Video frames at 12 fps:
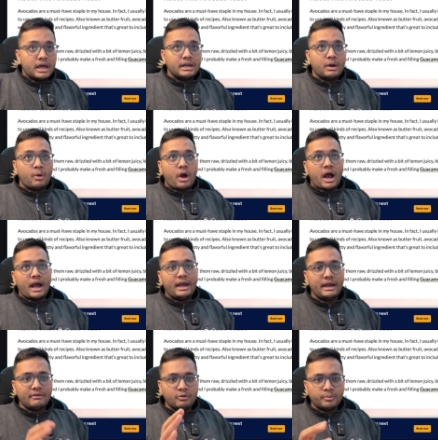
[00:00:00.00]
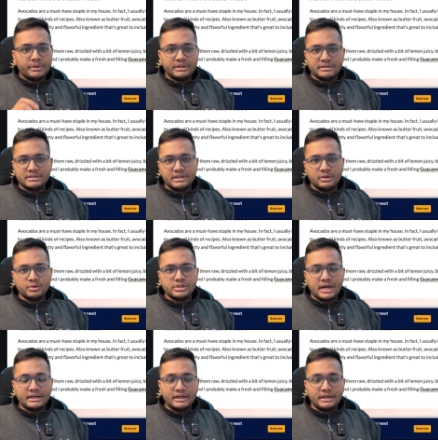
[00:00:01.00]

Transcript: Now I have opened this NeoChat